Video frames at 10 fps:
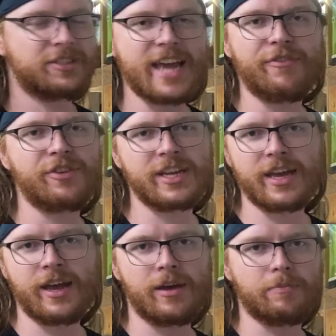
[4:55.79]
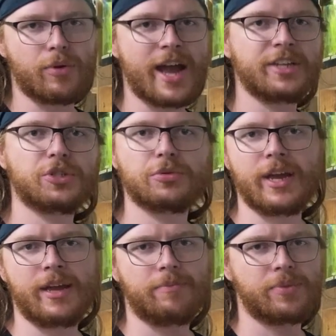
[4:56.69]
Daphnia, brine
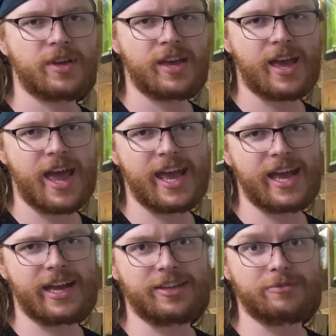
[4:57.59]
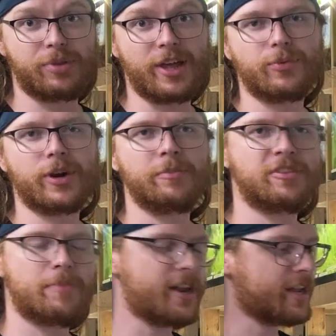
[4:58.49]
shrimp, and bloodworms,
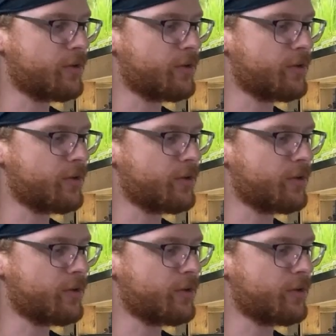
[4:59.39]
depending on